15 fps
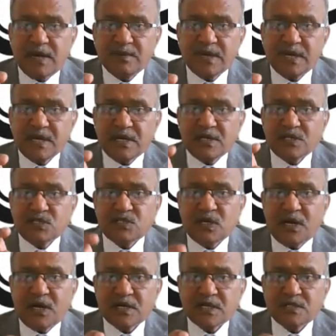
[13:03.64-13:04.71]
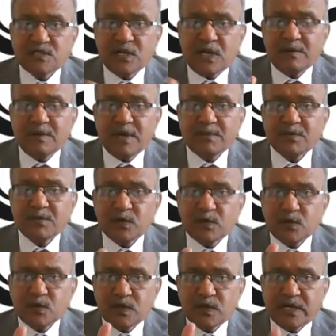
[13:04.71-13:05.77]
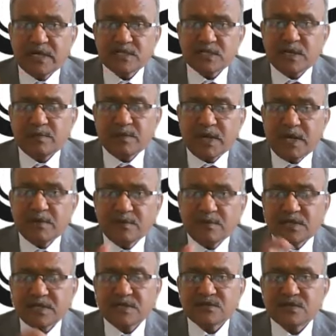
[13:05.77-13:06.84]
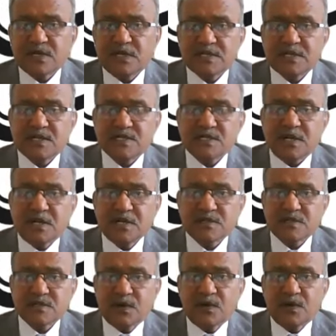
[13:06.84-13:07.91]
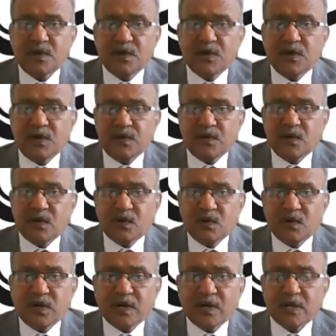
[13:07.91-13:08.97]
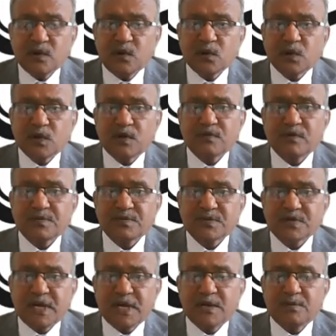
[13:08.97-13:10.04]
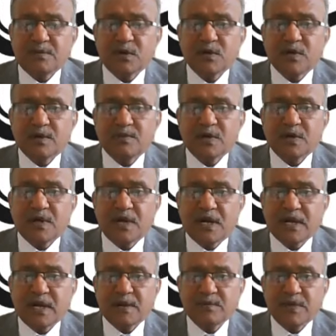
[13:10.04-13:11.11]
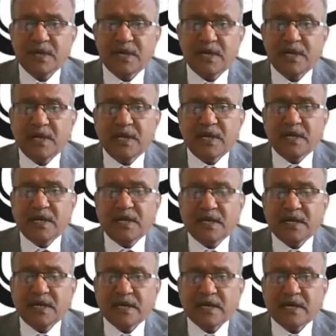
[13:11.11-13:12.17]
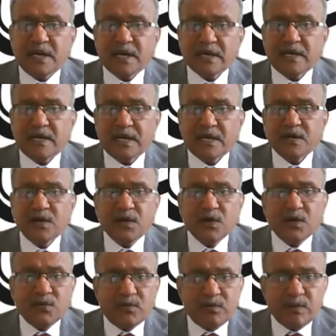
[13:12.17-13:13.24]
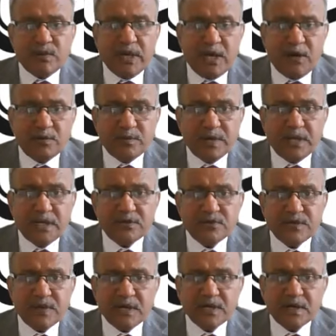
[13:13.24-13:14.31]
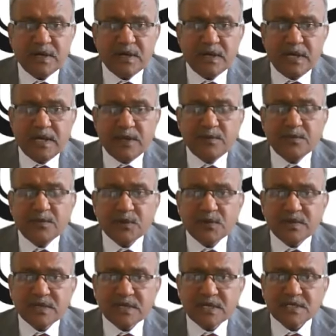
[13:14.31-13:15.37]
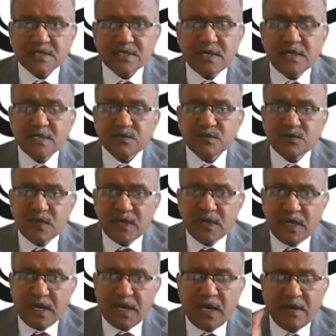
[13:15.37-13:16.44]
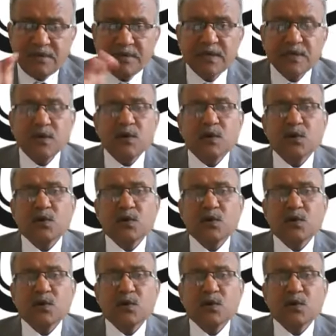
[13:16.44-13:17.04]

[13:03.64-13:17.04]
have a job aptitude test, employability skill test also. You can go to our website www.ipaindia.net. We have been for improving the skills. We have a